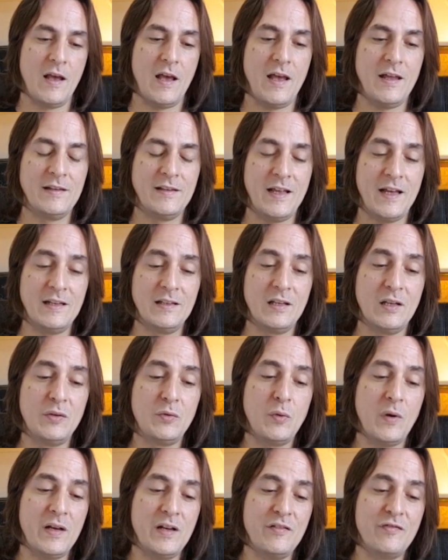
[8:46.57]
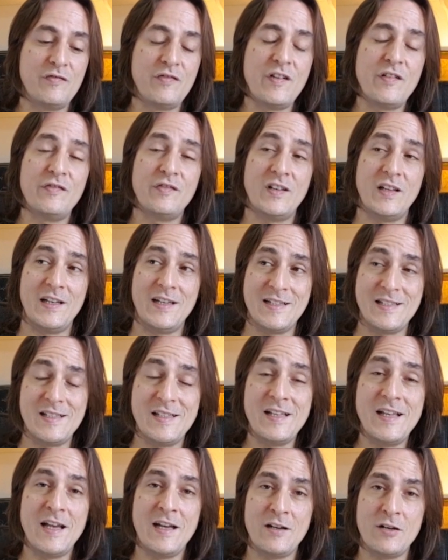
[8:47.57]
And then the twenty-fifth is
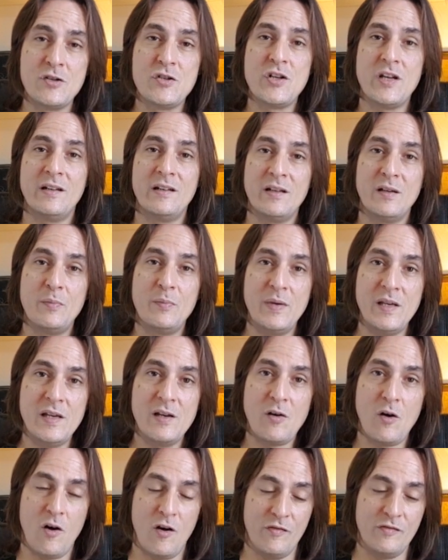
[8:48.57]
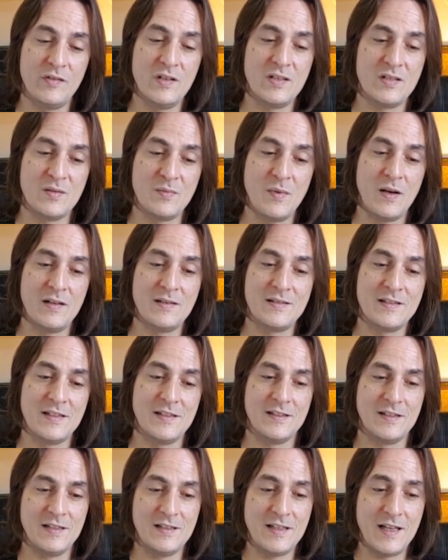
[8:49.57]
the energetic peak of this month,
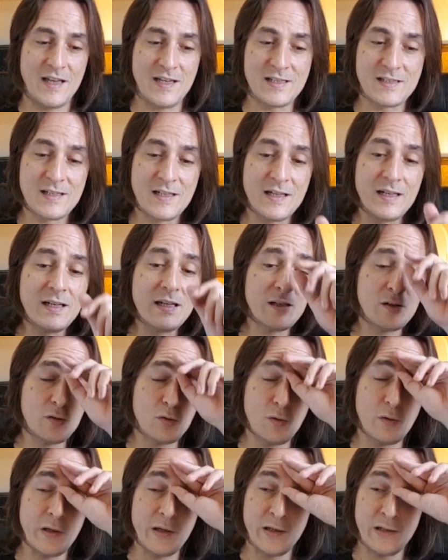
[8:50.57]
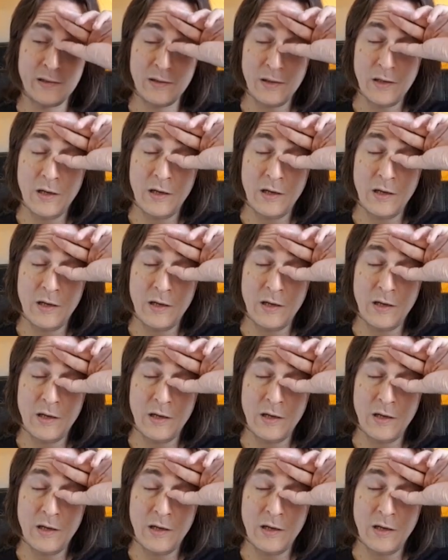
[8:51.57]
and the days leading to it,